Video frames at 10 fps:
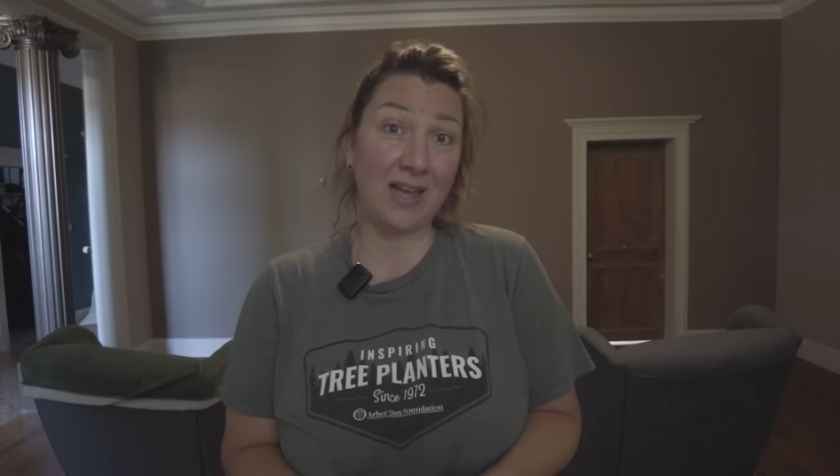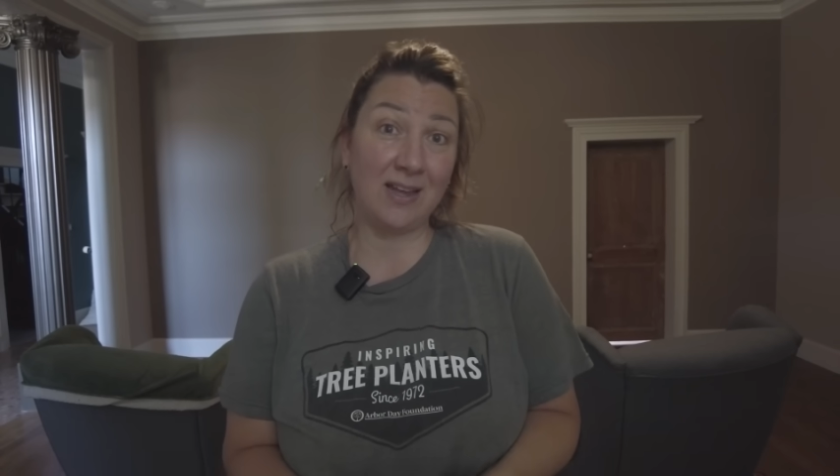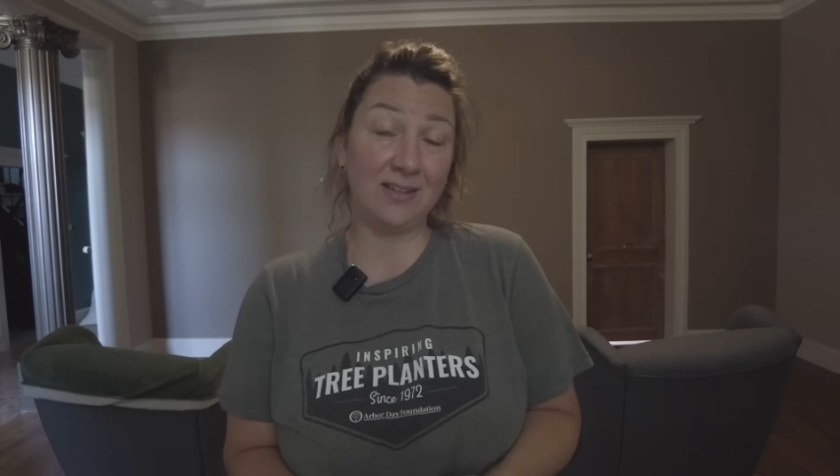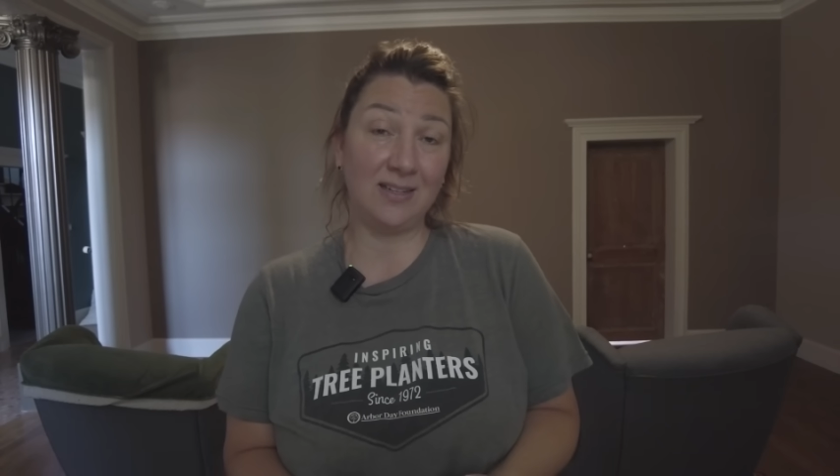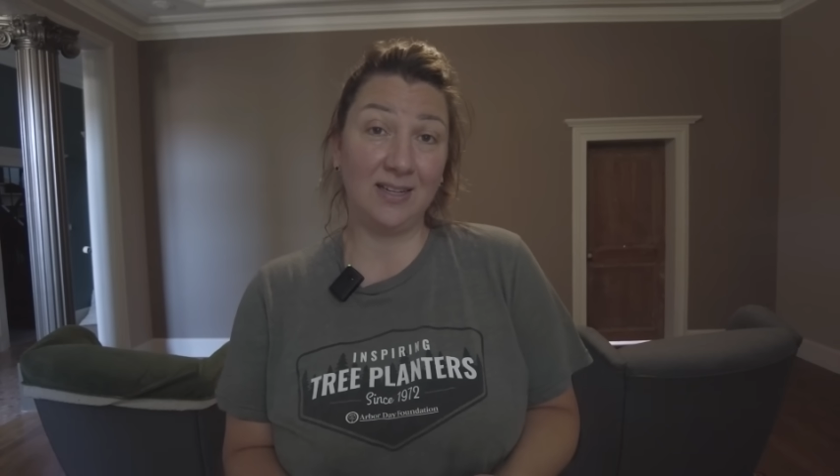
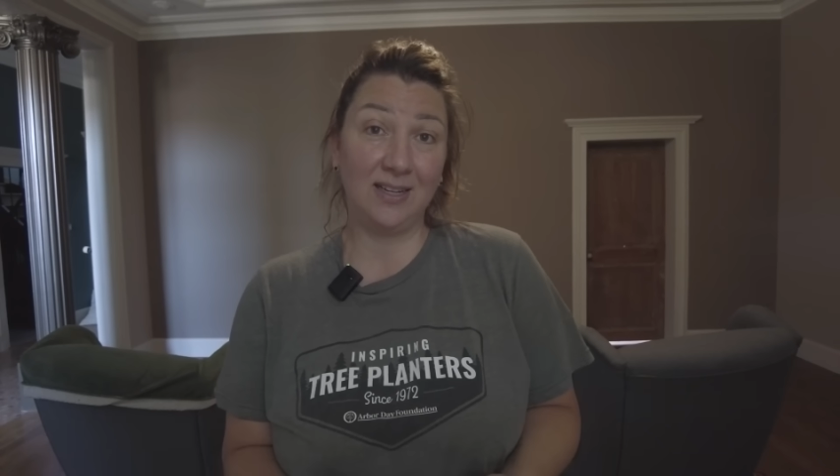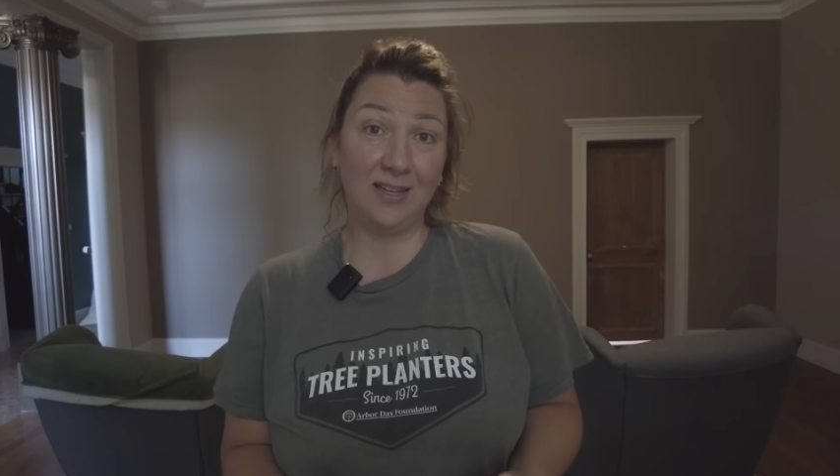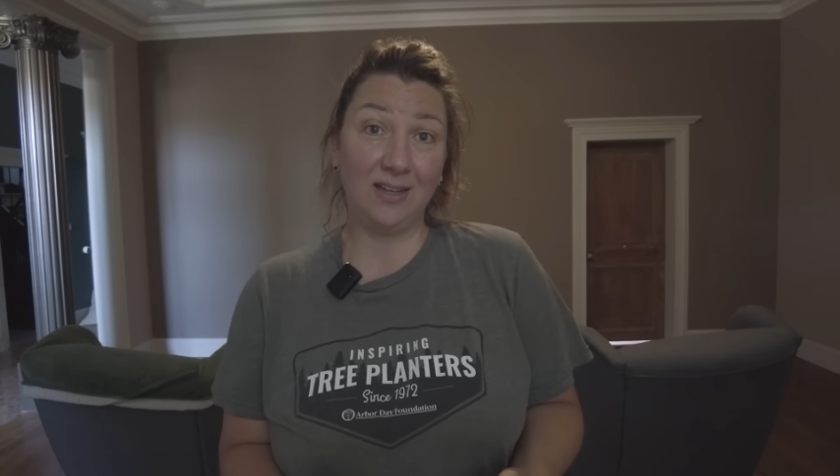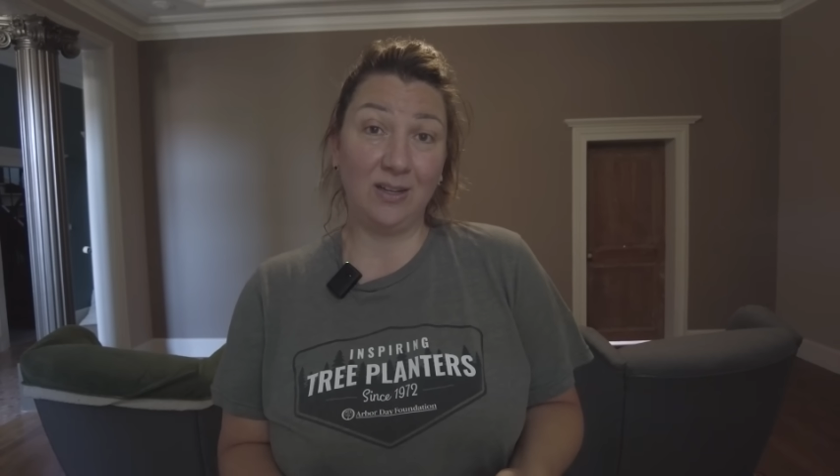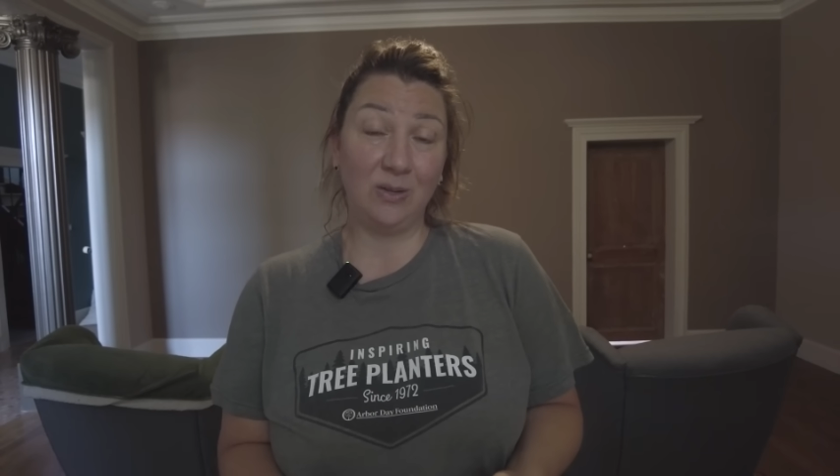at
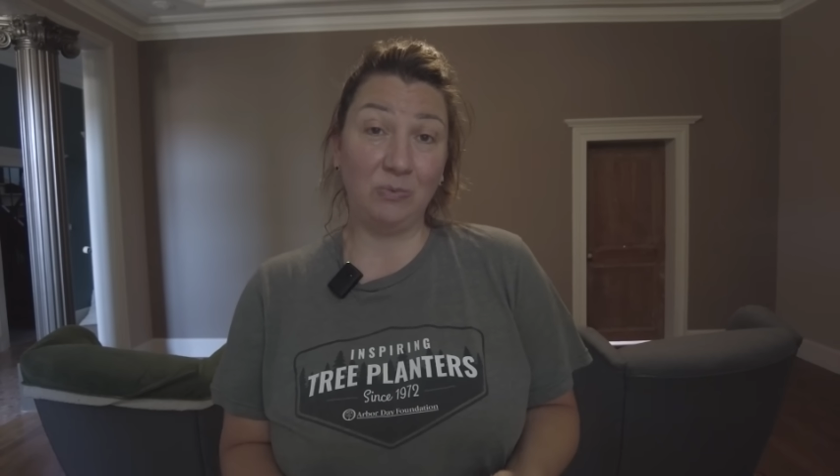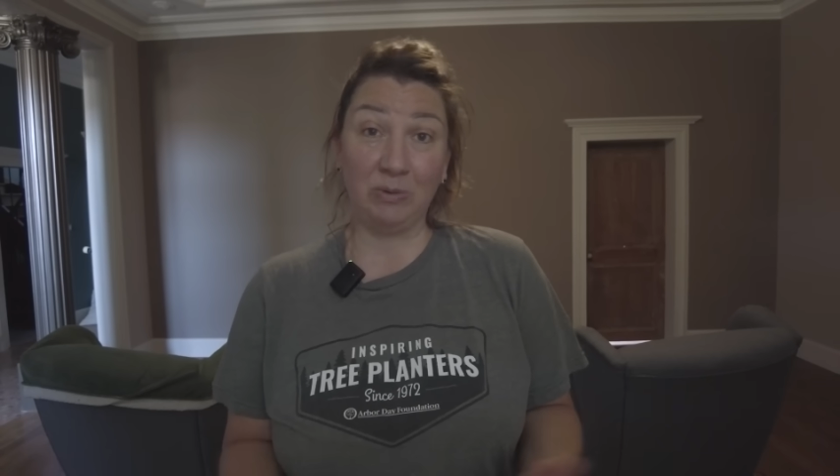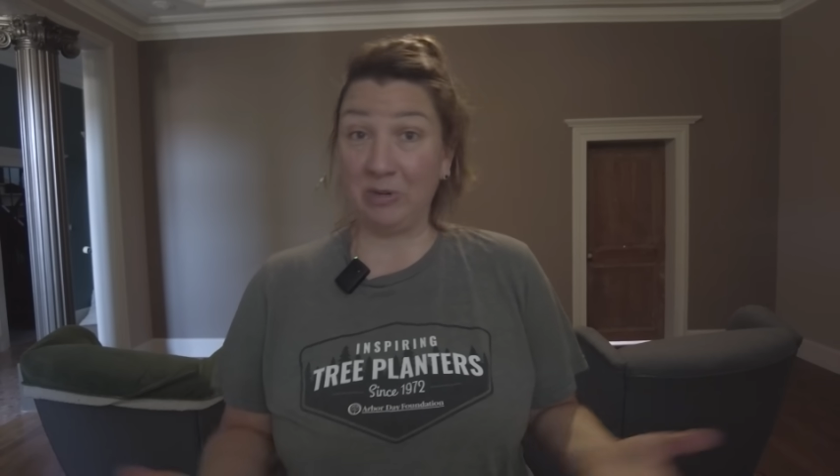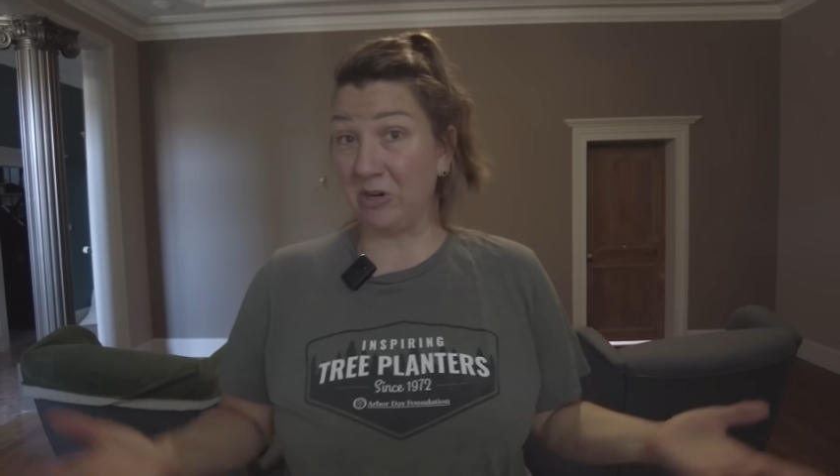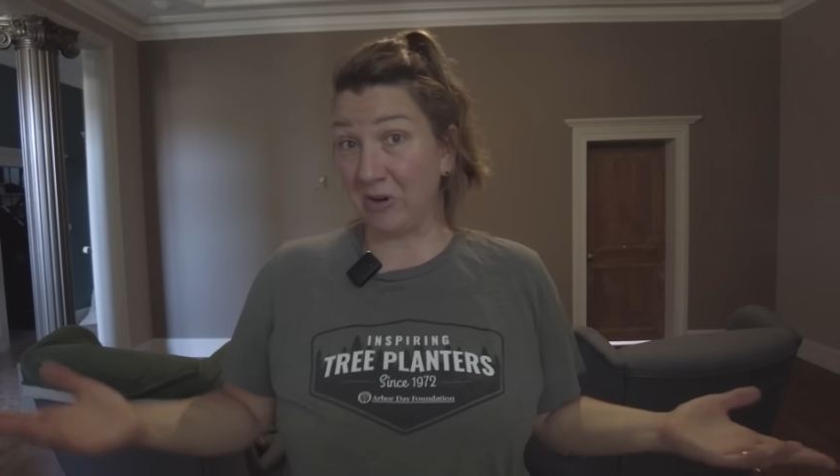
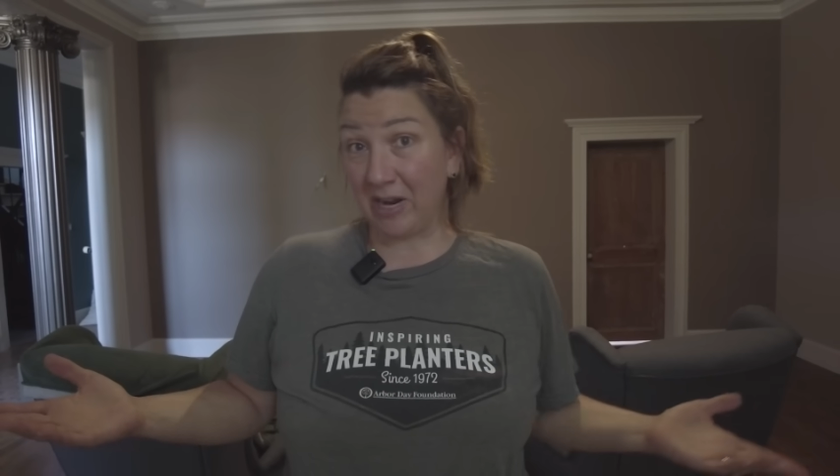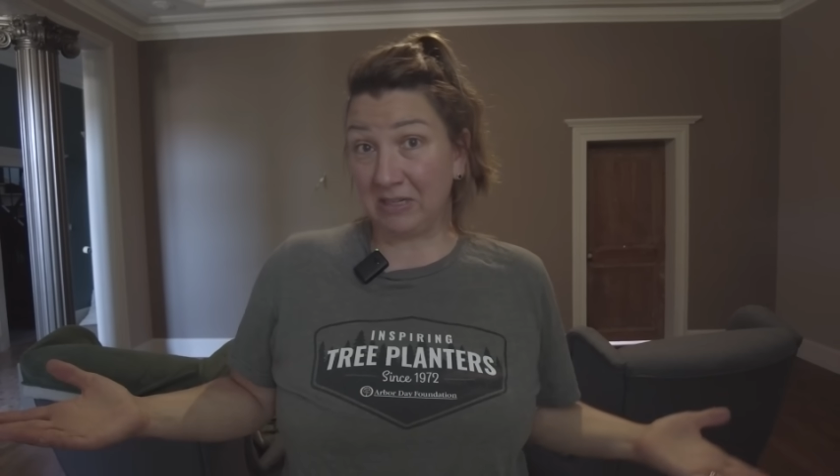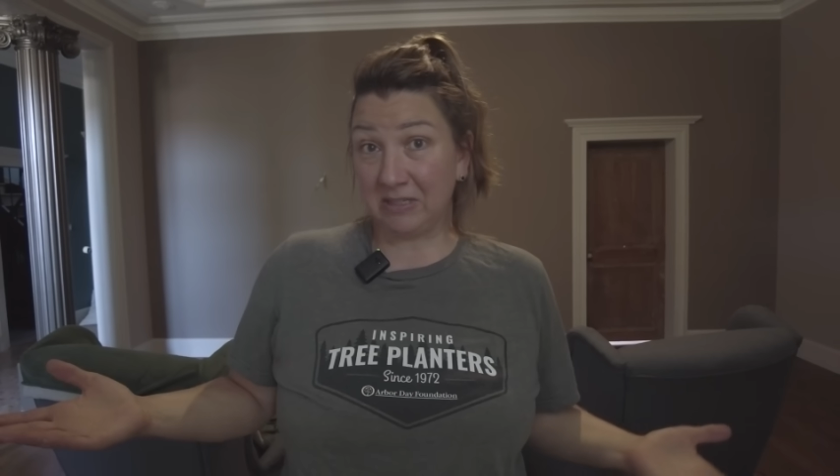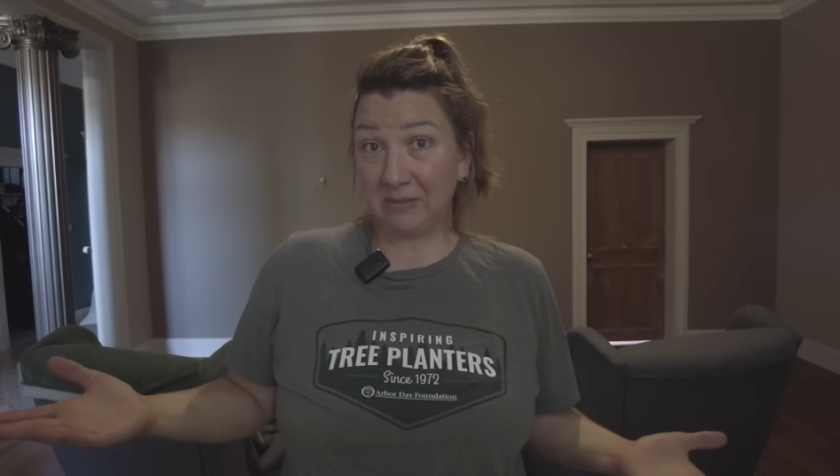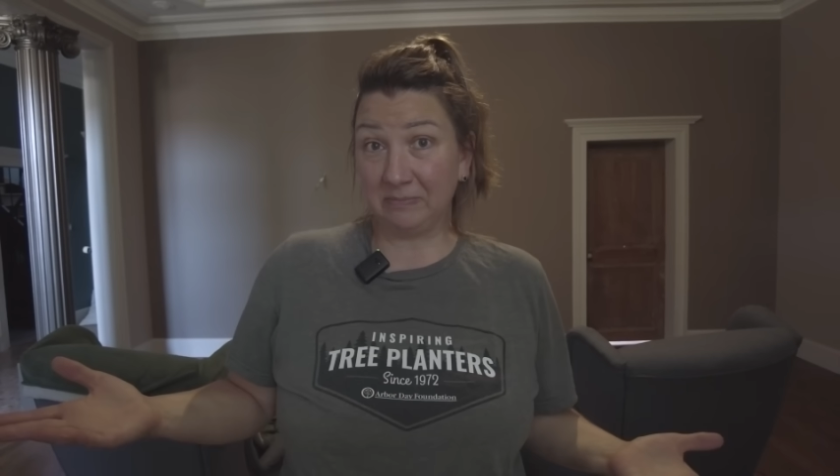will be
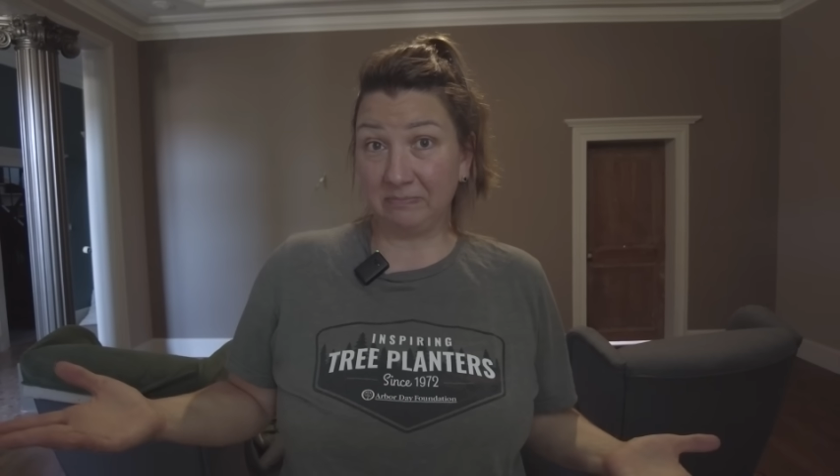correct.